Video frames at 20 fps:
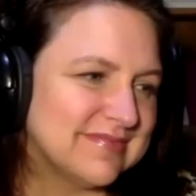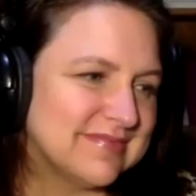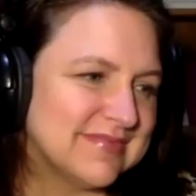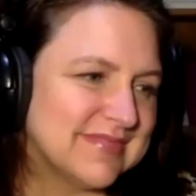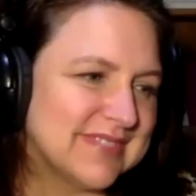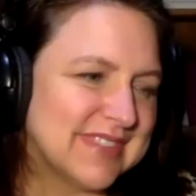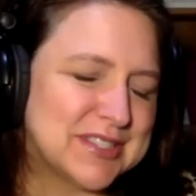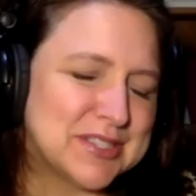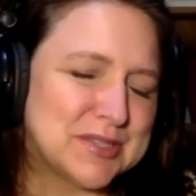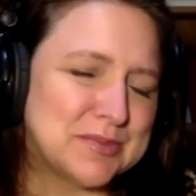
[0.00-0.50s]

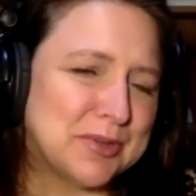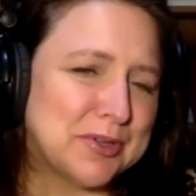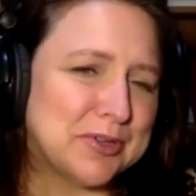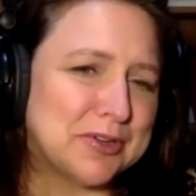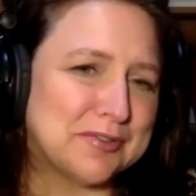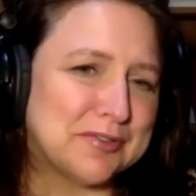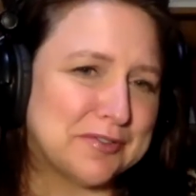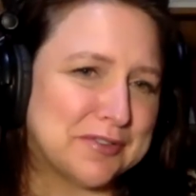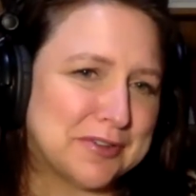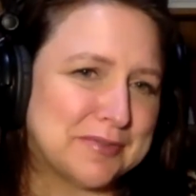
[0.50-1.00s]
That's
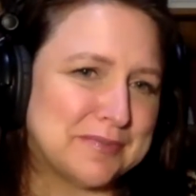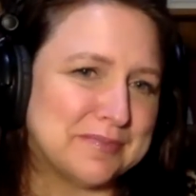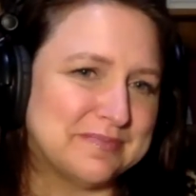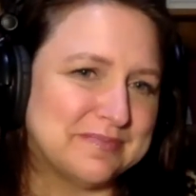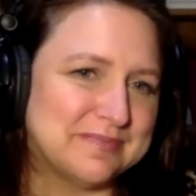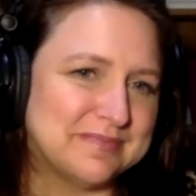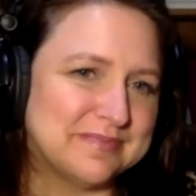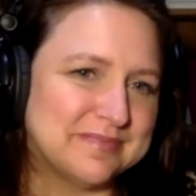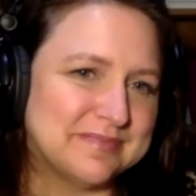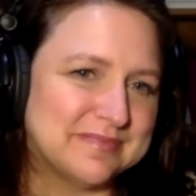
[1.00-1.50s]
beautiful.
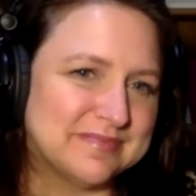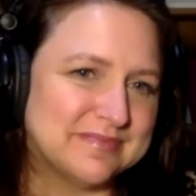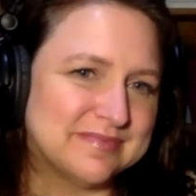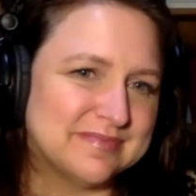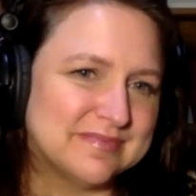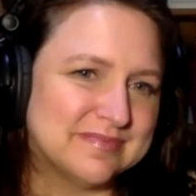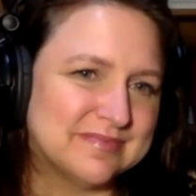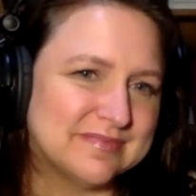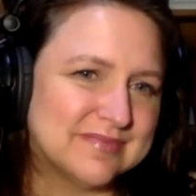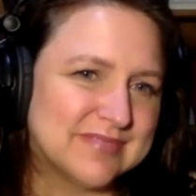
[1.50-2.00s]

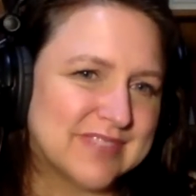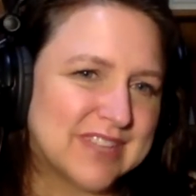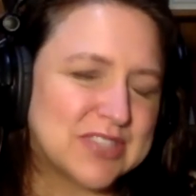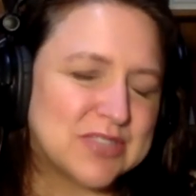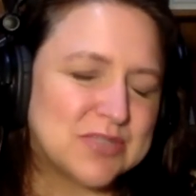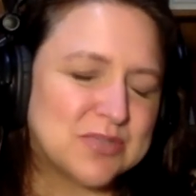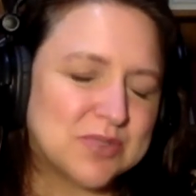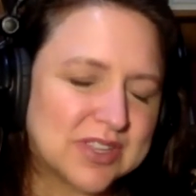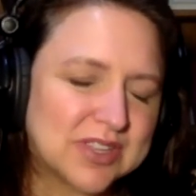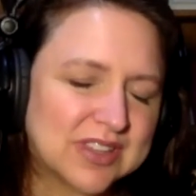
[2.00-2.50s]

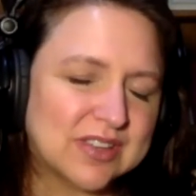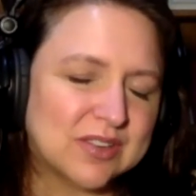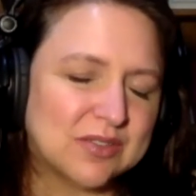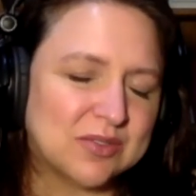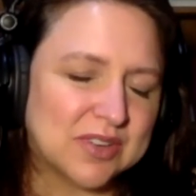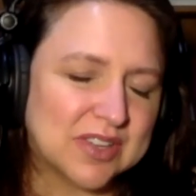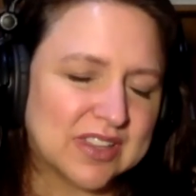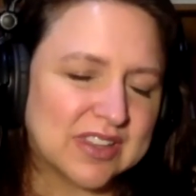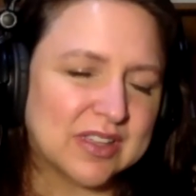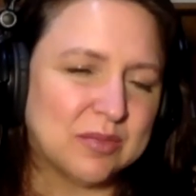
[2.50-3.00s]
That's really,
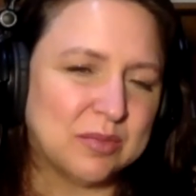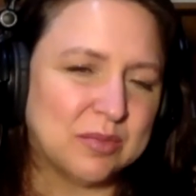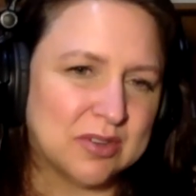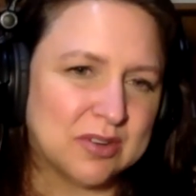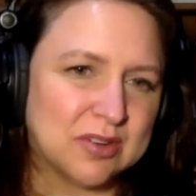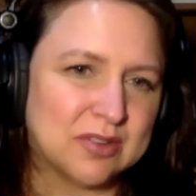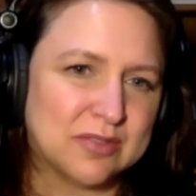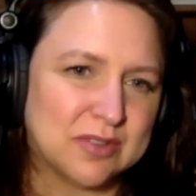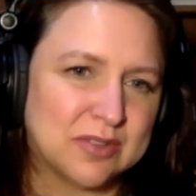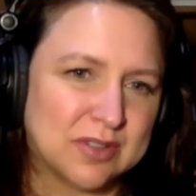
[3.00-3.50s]
really
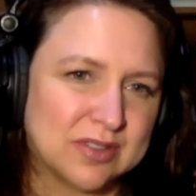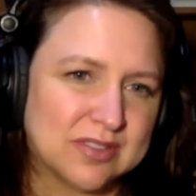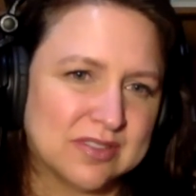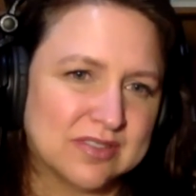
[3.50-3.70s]
beautiful.